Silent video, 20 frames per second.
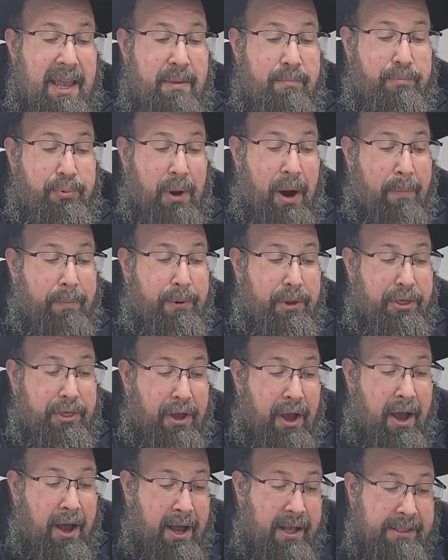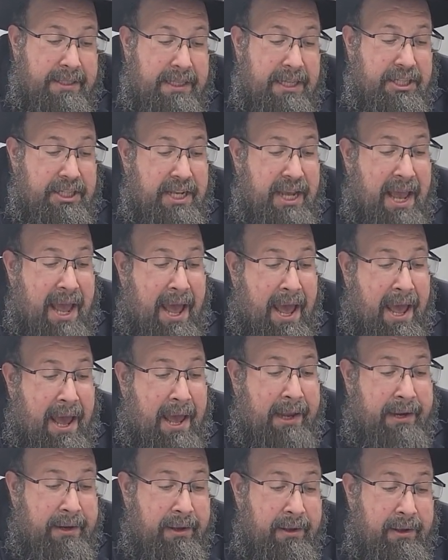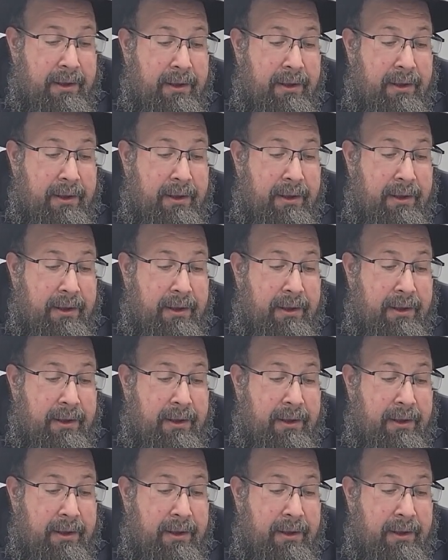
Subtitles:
improper thoughts that she had,